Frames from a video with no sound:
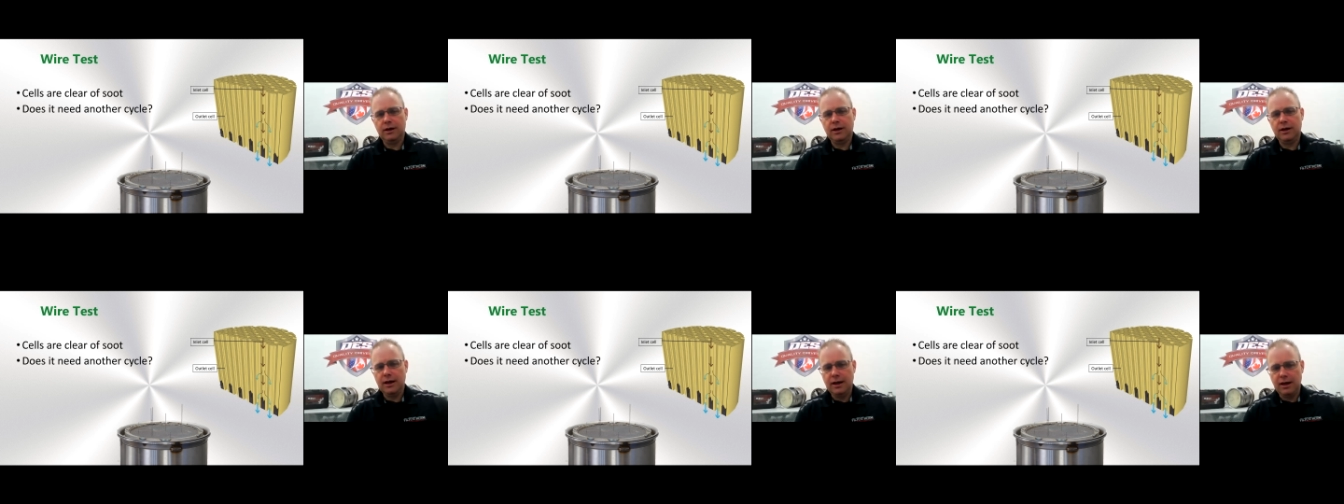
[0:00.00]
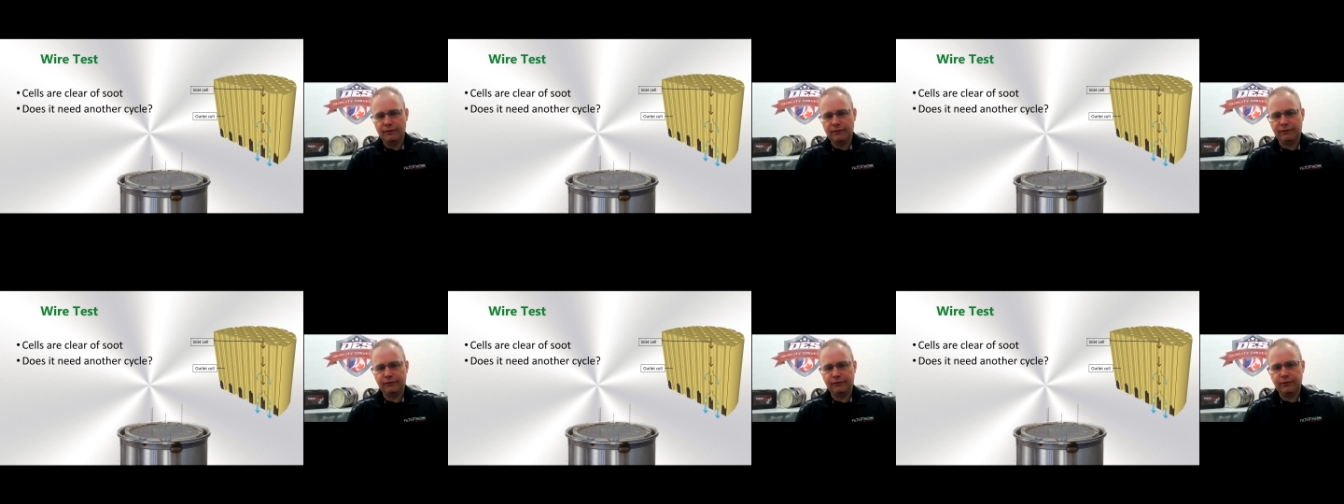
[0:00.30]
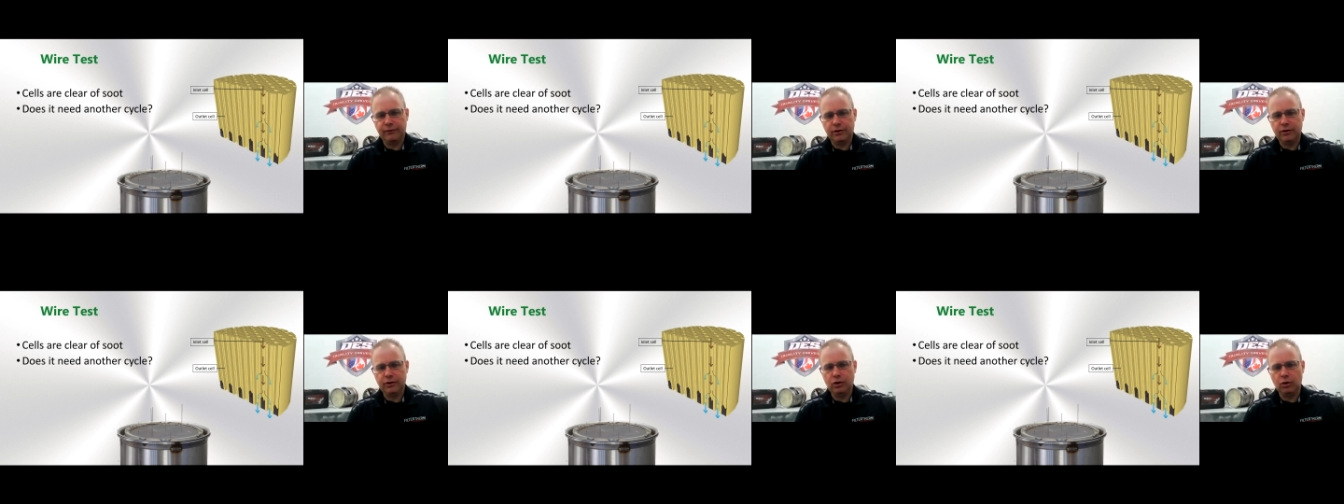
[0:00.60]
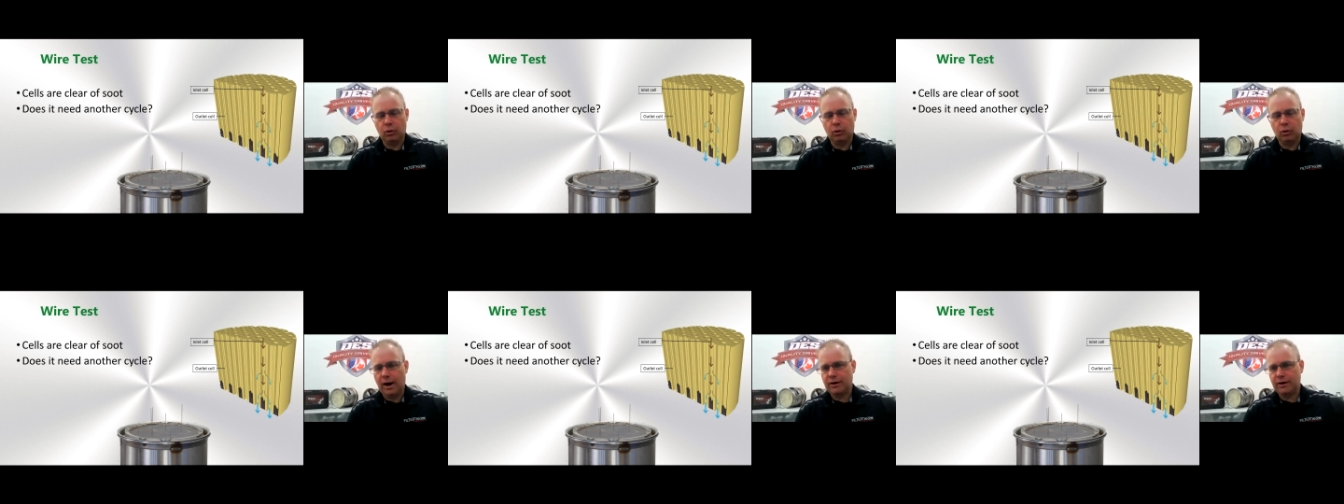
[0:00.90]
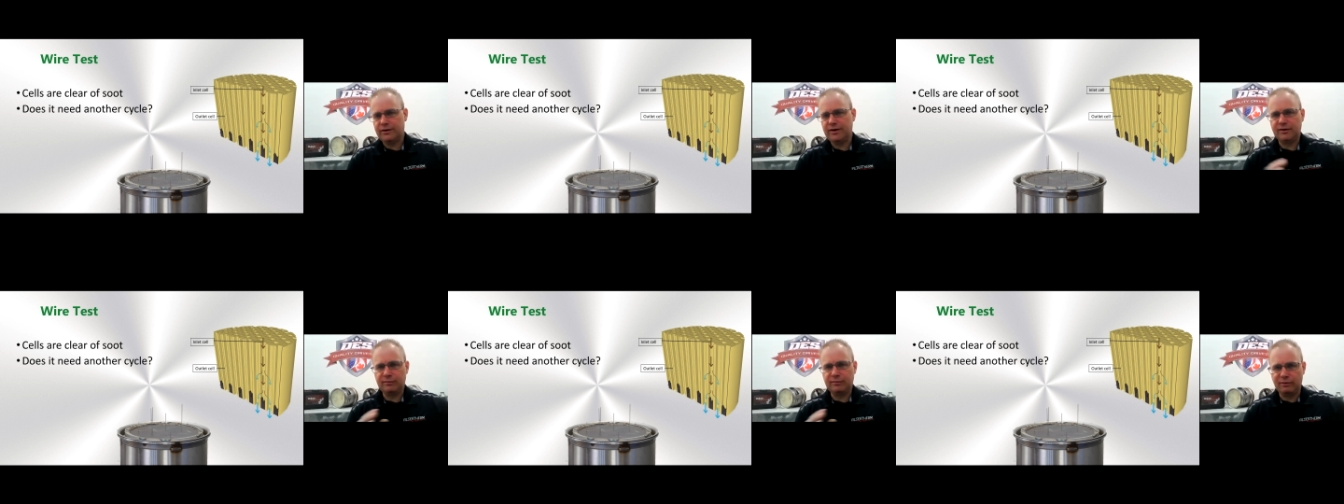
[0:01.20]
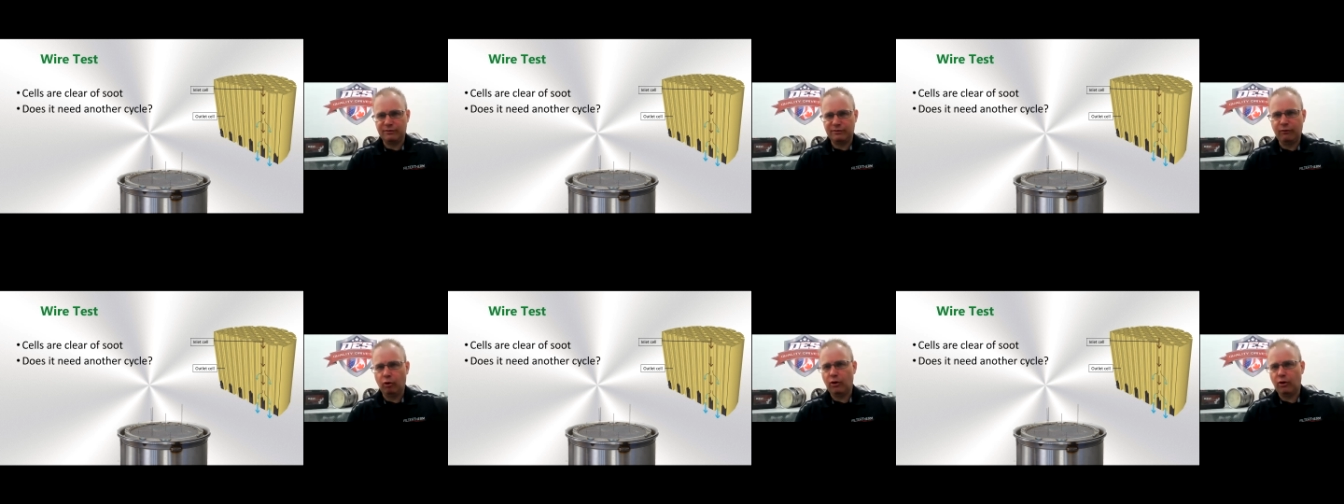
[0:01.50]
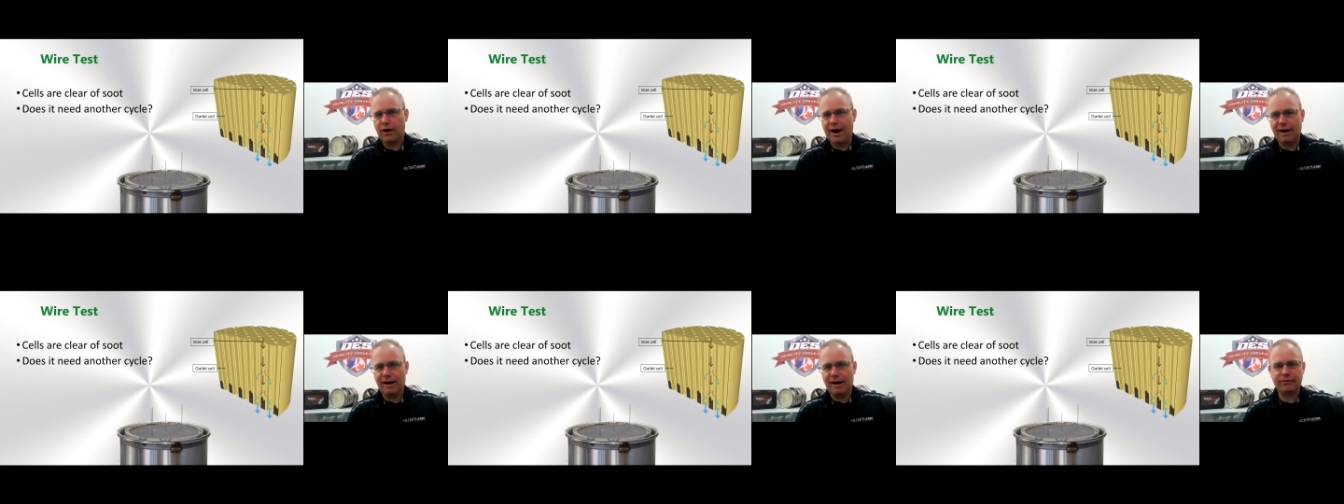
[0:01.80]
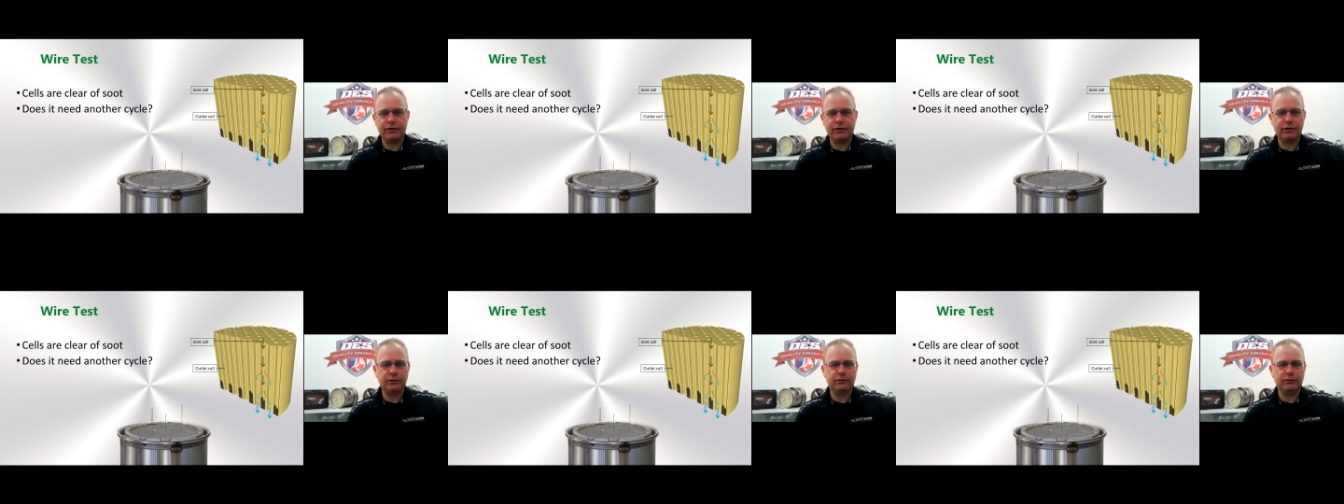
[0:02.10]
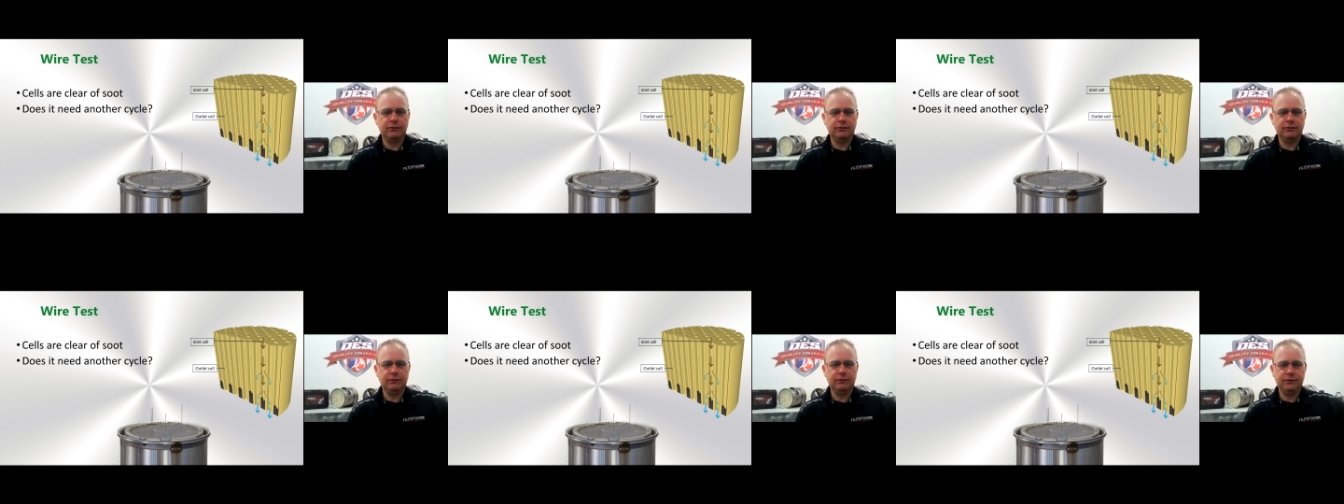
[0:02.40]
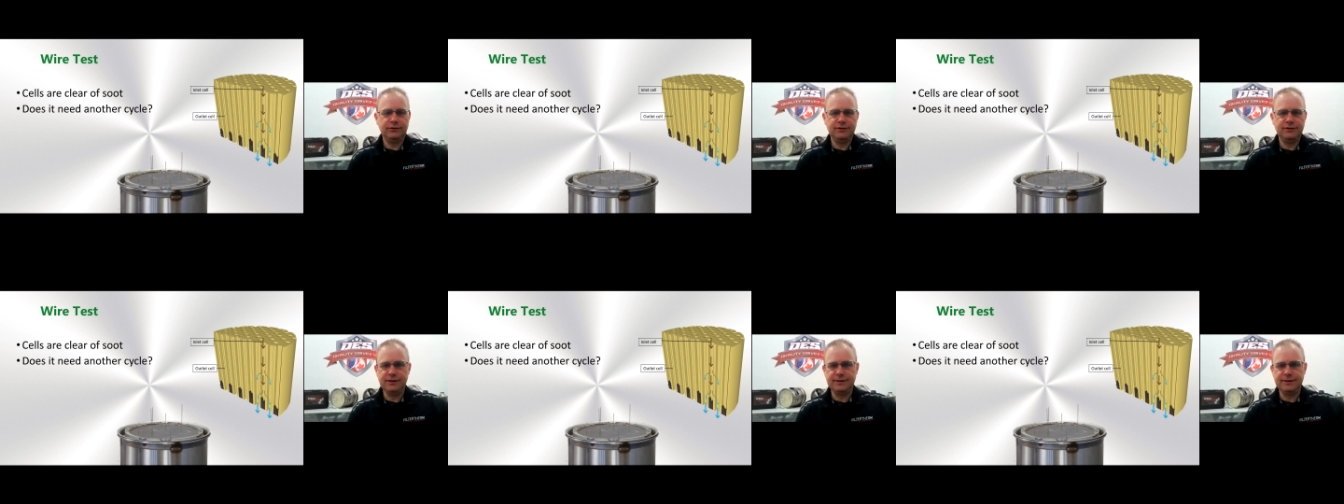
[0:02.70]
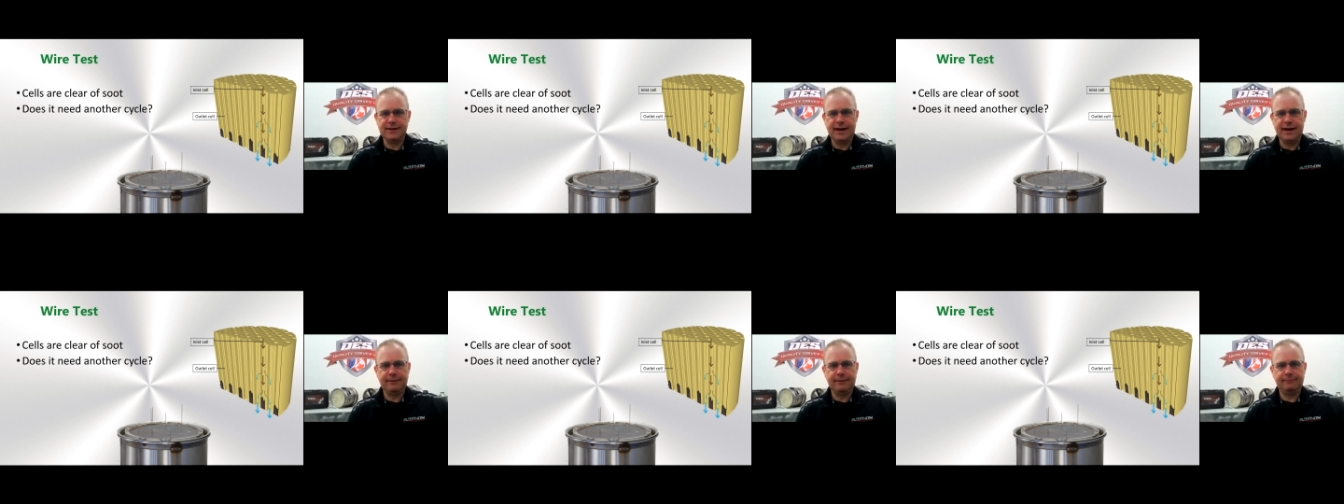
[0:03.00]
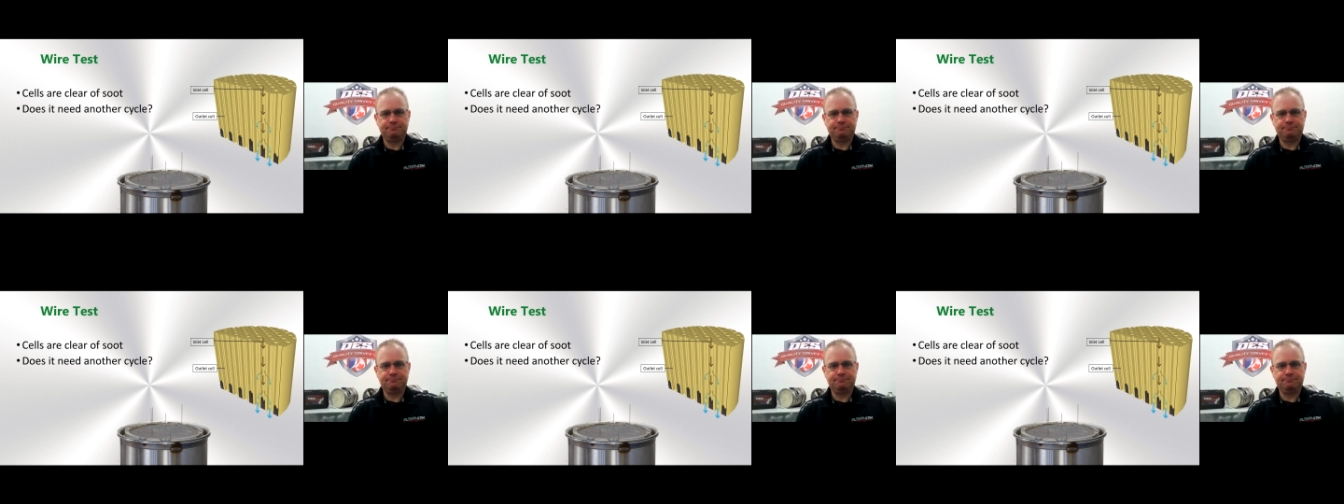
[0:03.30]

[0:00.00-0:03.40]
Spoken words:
if your wire test before and after sees that.